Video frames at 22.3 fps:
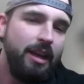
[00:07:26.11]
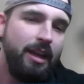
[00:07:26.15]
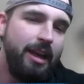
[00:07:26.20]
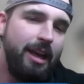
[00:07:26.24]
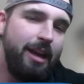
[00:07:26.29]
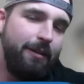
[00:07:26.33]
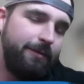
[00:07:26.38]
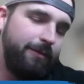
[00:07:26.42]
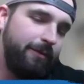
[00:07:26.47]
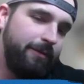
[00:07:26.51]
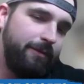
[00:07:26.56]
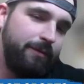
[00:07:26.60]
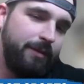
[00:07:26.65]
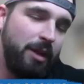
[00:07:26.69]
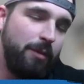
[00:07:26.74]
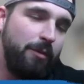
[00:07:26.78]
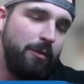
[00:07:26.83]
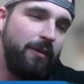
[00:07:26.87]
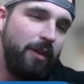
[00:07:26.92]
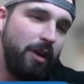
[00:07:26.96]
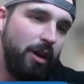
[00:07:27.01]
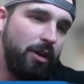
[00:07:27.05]
If
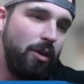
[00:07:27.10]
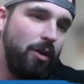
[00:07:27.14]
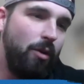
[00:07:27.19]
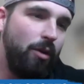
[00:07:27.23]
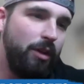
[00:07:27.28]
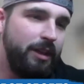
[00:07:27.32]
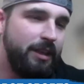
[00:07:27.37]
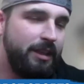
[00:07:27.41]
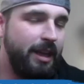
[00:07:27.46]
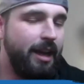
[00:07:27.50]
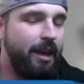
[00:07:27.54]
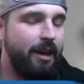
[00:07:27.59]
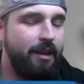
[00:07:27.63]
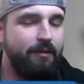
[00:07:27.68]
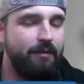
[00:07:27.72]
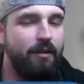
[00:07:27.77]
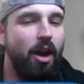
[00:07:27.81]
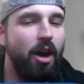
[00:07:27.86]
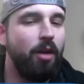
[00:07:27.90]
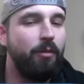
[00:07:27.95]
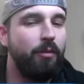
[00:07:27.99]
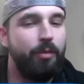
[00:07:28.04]
some of our goalies that
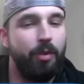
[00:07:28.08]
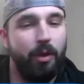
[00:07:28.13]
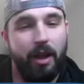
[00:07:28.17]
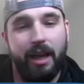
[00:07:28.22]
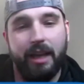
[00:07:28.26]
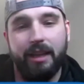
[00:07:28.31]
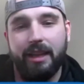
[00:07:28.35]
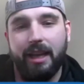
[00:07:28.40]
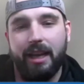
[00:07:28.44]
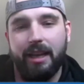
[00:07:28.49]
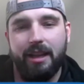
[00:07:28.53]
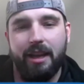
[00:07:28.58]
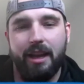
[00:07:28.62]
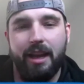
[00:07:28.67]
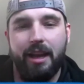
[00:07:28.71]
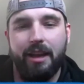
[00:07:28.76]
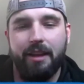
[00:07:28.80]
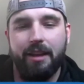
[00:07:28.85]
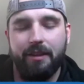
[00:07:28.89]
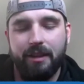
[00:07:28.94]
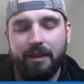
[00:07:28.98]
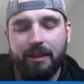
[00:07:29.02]
aren't playing that
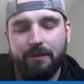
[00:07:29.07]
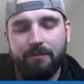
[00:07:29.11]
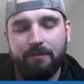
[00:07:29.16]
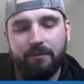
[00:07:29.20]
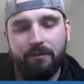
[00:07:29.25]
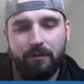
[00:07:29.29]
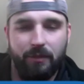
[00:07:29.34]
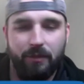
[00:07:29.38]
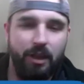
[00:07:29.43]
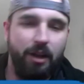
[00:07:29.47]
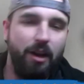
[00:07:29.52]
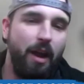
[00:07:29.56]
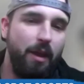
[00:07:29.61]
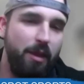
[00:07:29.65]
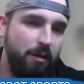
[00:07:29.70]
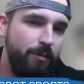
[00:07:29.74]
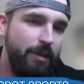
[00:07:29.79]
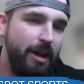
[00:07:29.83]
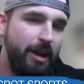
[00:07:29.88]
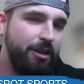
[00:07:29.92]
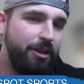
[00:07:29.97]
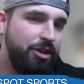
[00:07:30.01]
night, they're on the
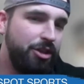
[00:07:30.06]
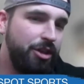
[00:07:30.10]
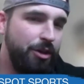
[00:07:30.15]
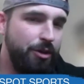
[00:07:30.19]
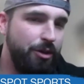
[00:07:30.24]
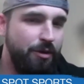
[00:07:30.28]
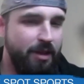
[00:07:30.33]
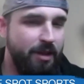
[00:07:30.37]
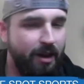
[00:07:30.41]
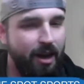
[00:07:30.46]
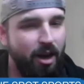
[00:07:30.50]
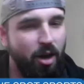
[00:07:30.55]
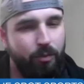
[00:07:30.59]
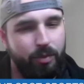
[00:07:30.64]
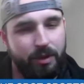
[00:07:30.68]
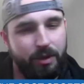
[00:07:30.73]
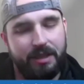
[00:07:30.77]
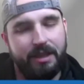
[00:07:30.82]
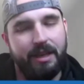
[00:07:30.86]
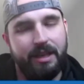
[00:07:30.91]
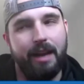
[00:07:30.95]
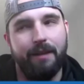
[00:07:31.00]
bench too. They're helping
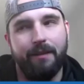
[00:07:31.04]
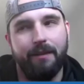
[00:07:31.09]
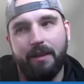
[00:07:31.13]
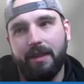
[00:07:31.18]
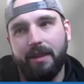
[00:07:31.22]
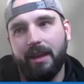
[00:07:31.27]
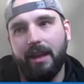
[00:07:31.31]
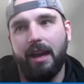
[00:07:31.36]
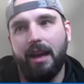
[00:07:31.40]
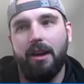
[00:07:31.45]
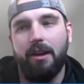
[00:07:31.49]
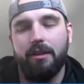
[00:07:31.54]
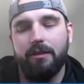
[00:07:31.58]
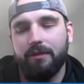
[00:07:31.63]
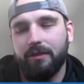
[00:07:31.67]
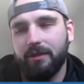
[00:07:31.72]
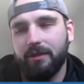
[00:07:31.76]
see everything out.